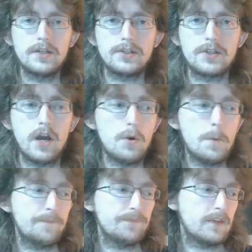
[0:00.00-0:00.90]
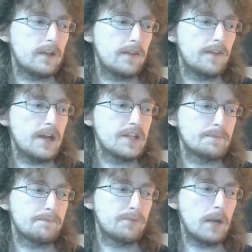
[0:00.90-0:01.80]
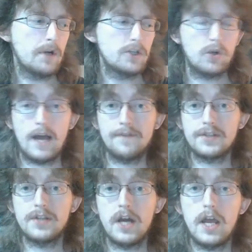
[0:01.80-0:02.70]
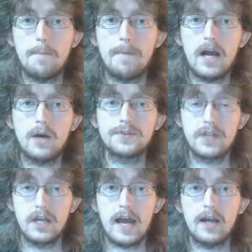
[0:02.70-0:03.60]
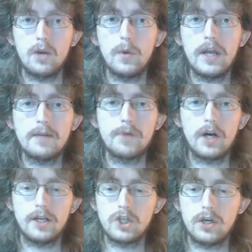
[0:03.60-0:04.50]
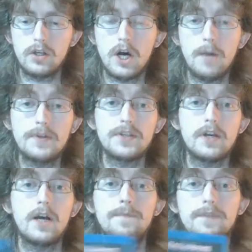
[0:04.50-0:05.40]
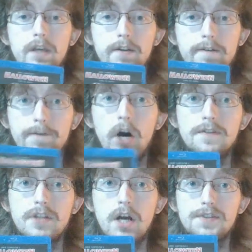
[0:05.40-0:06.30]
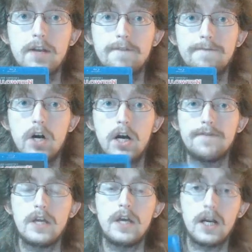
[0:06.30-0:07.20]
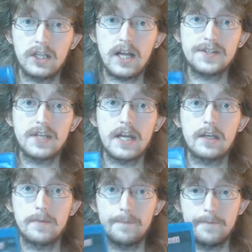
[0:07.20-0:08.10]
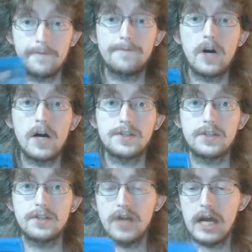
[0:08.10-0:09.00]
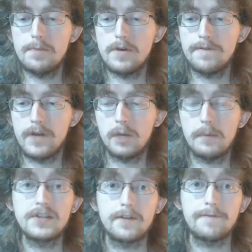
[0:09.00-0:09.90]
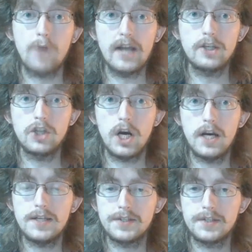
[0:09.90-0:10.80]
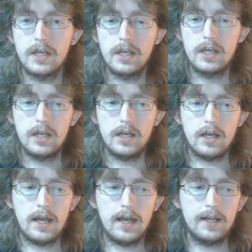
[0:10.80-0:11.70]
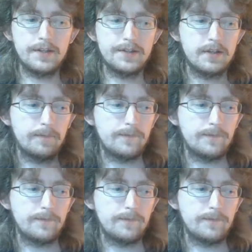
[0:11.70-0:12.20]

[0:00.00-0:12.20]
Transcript: So, that is pretty much all I have to say about Halloween by John Carpenter. 5 stars out of 5. A classic first debut film into the franchise, and